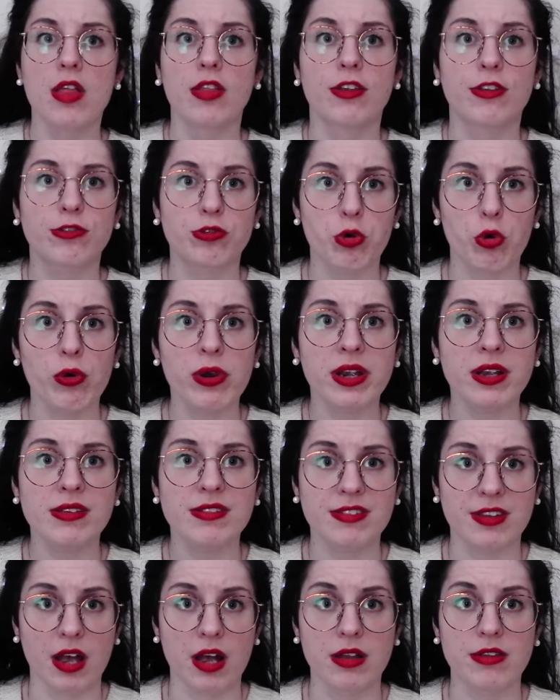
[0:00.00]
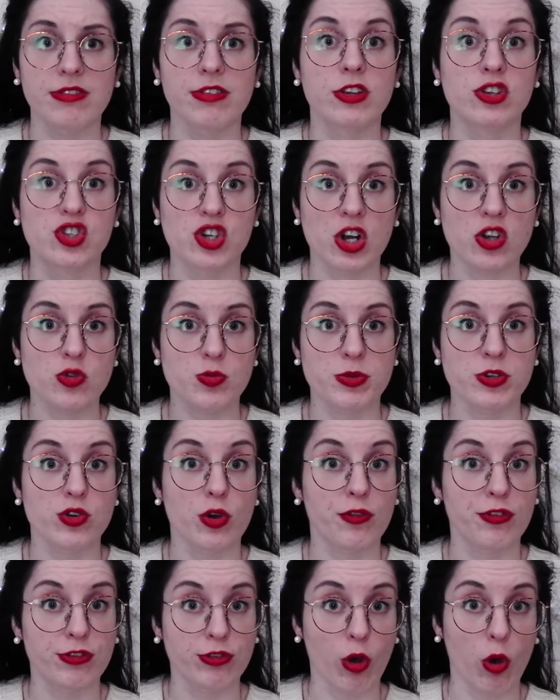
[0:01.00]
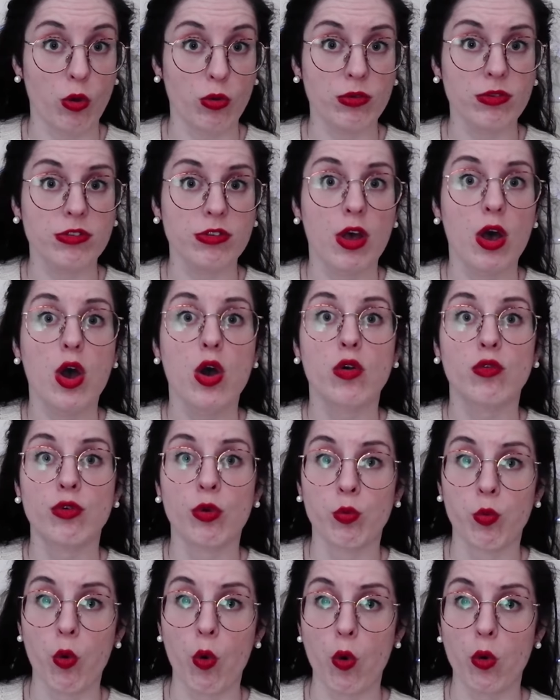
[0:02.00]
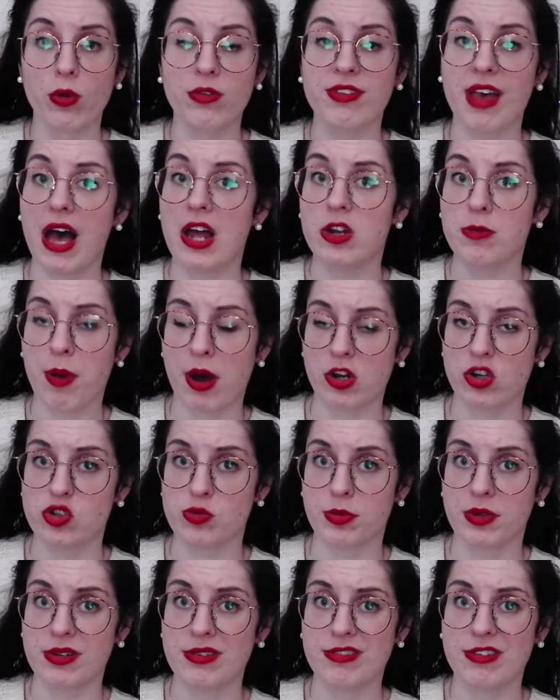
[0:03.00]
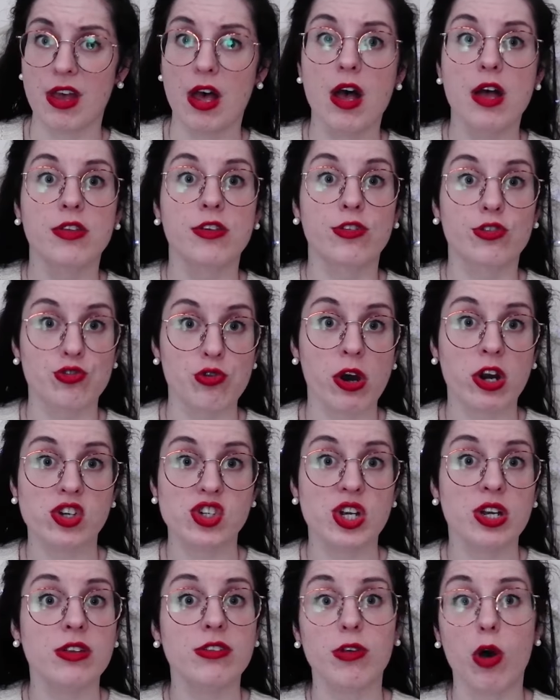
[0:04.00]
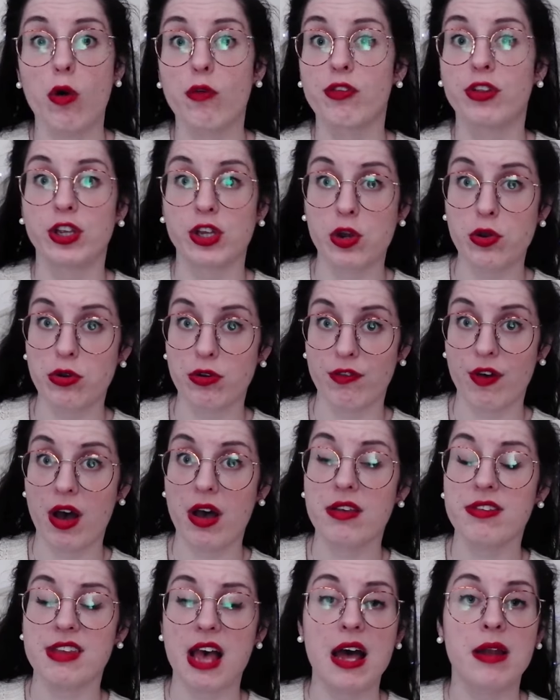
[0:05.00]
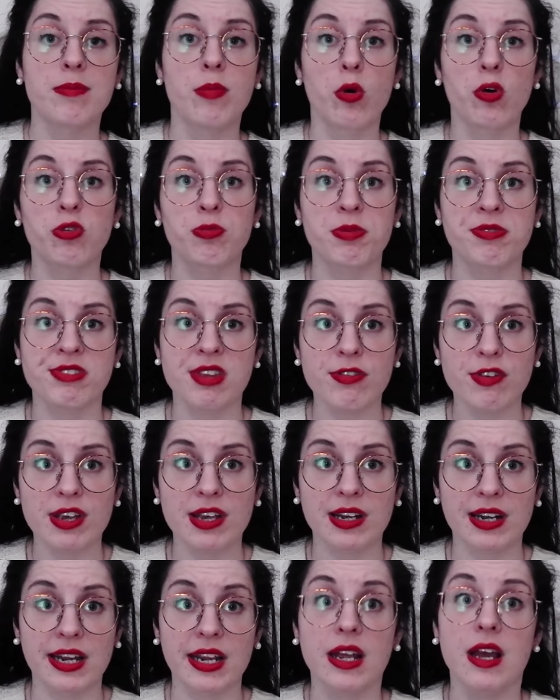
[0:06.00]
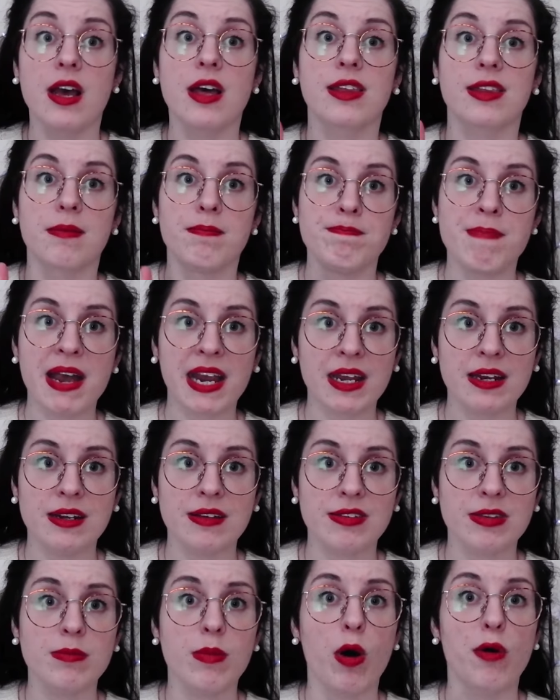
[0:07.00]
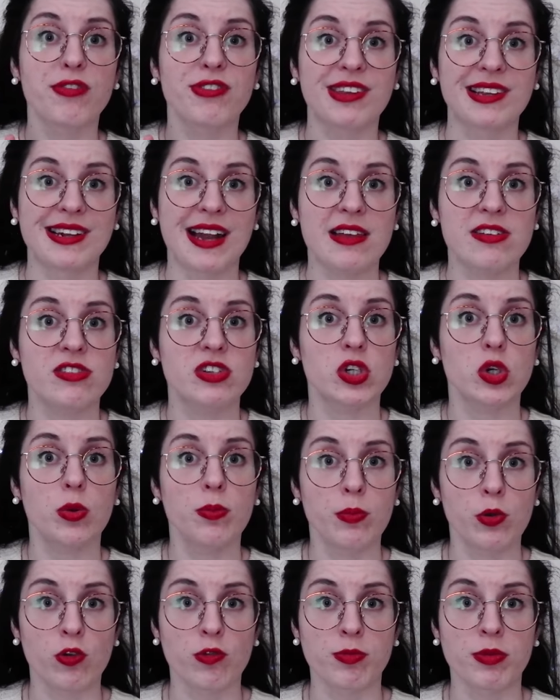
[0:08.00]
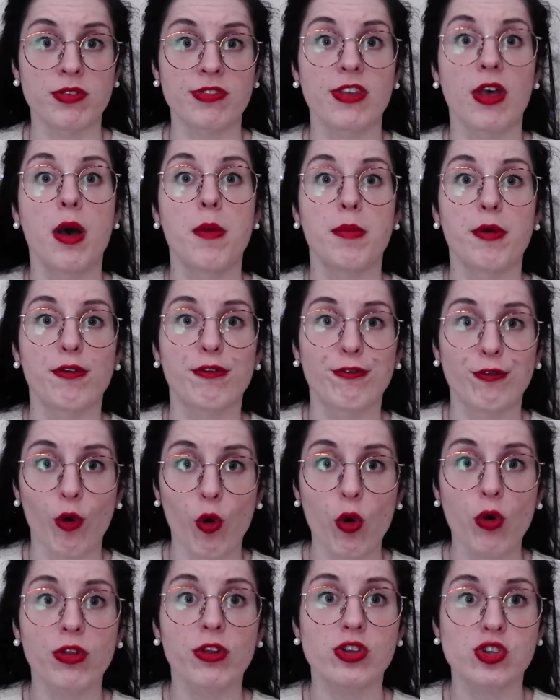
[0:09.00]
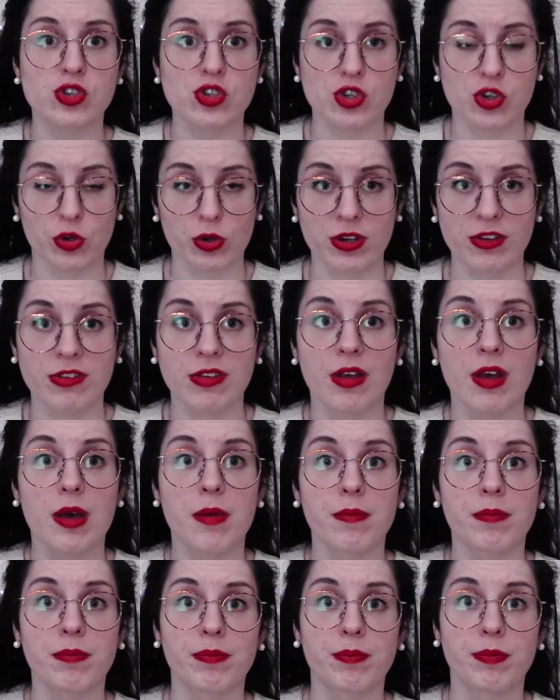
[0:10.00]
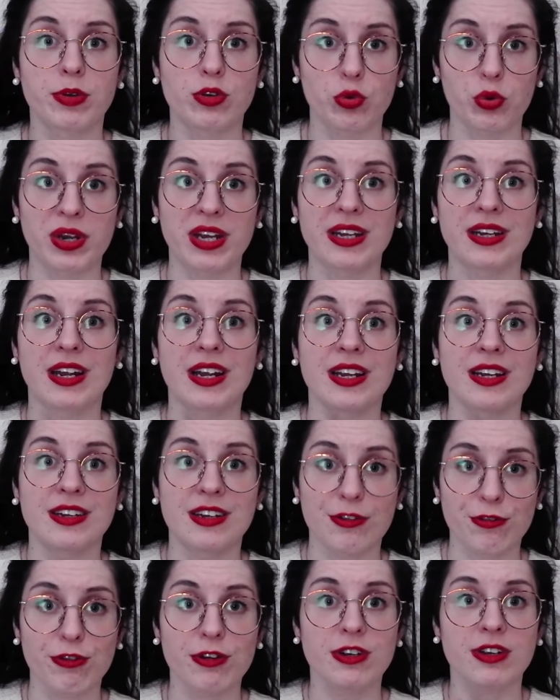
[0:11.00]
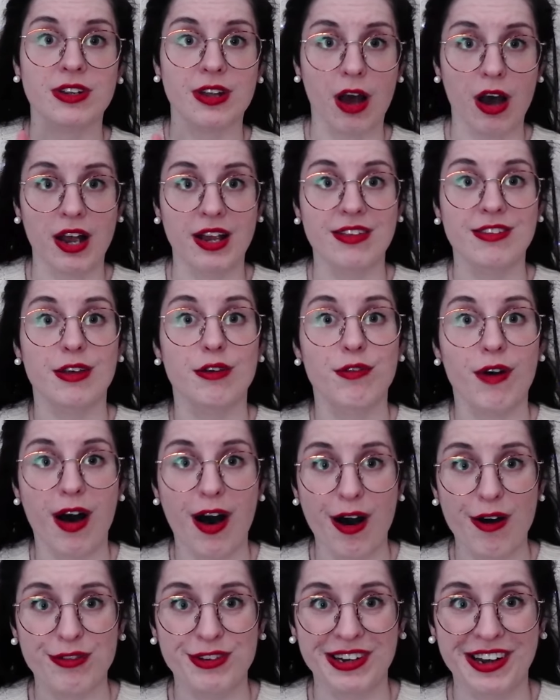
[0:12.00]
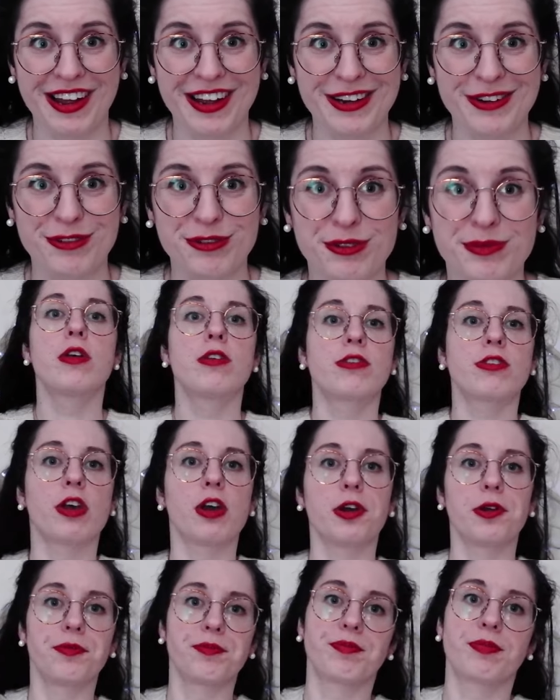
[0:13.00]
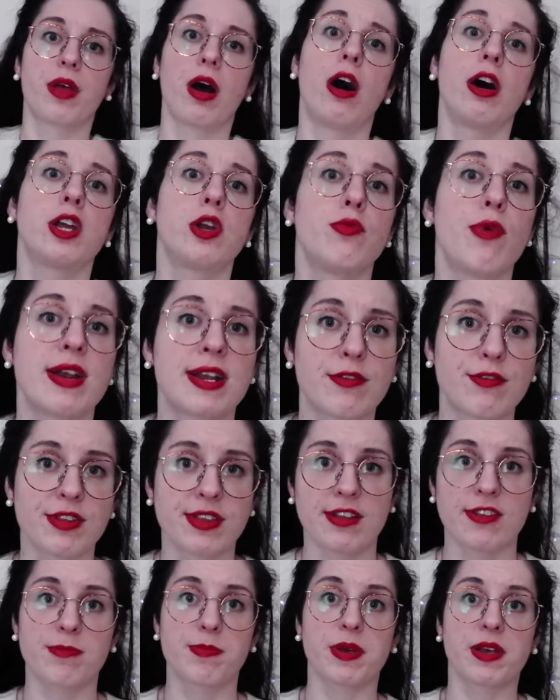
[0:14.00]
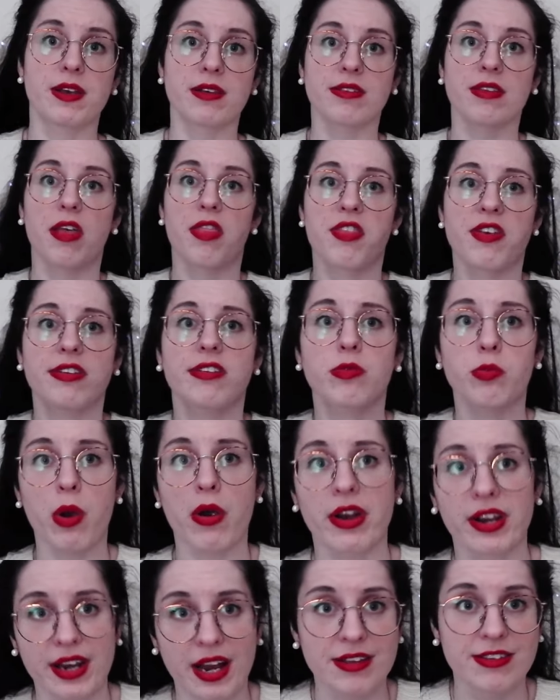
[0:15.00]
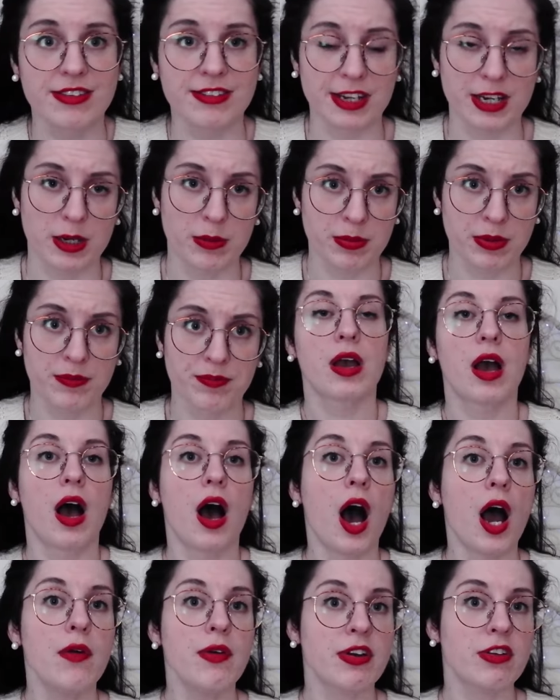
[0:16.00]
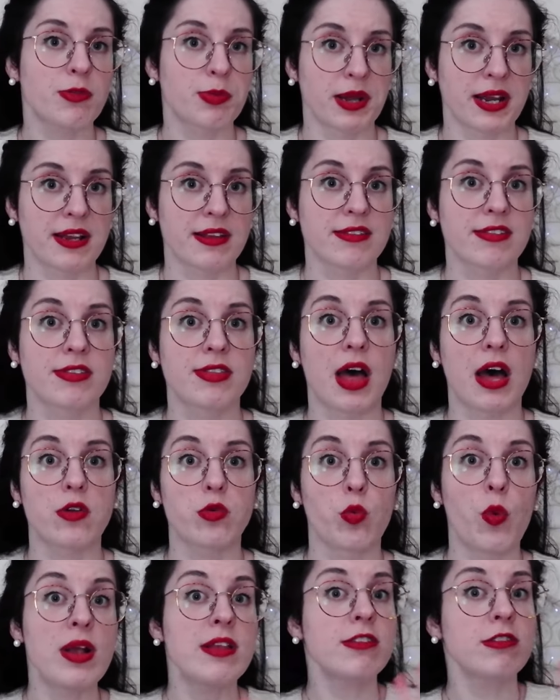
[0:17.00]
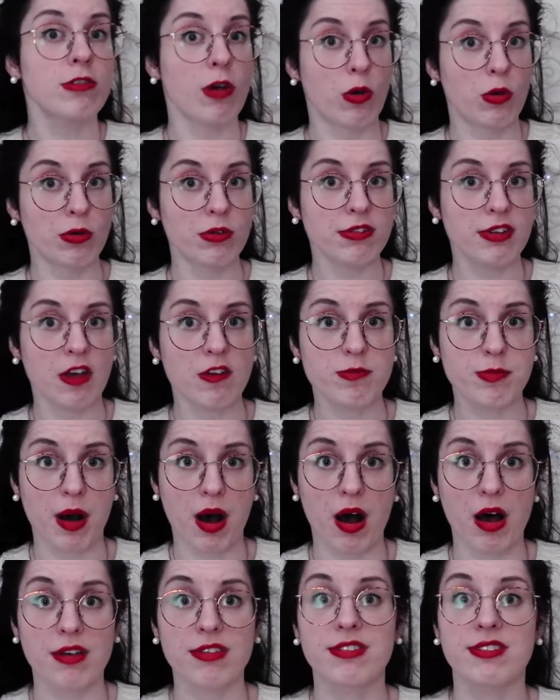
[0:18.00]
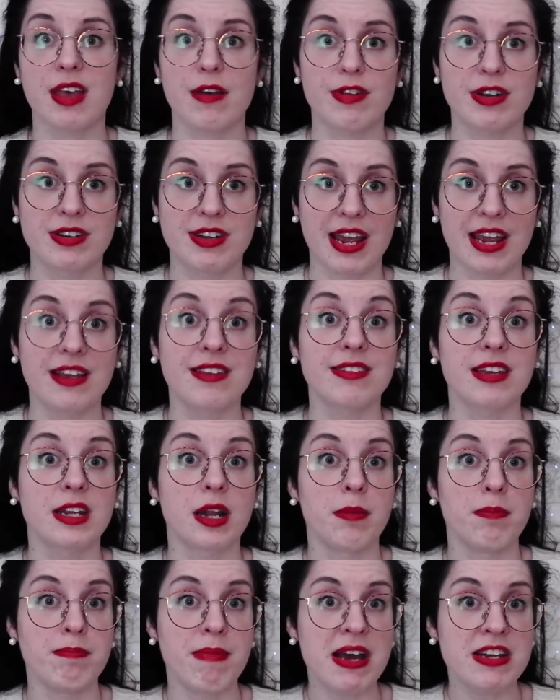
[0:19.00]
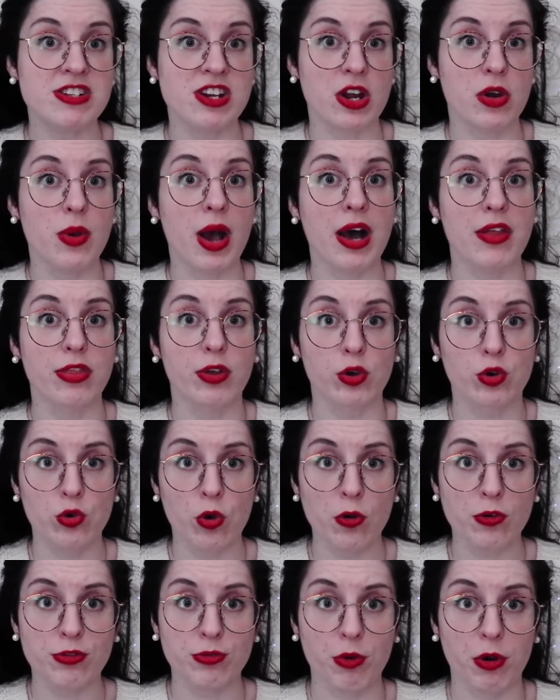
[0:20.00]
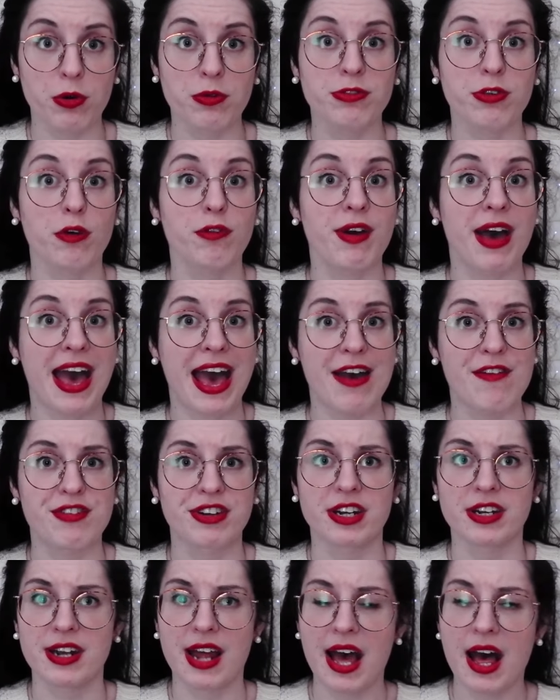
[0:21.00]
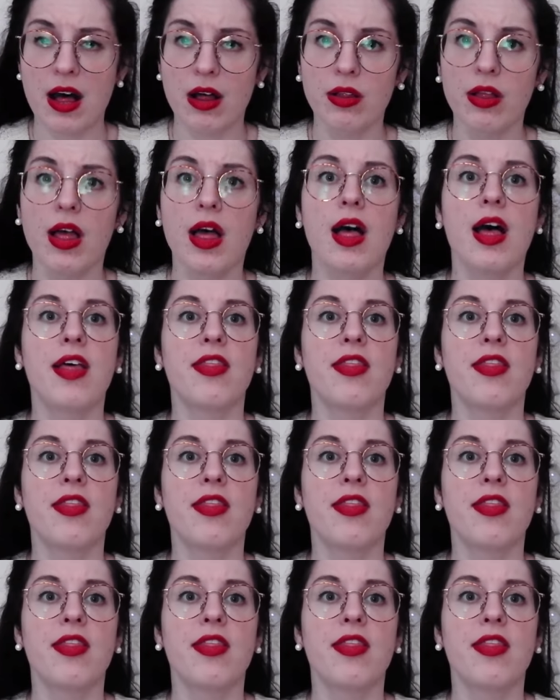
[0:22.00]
The story concerns the judgment of souls, rewards and punishments, the structures of the universe, and more specifically, the mechanism of celestial movements before the choice between different kinds of afterlife. So, are you ready for this? Because this is where it gets deep. Ur explains that when souls have passed 7 days in a meadow at the crossroads of heaven and hell,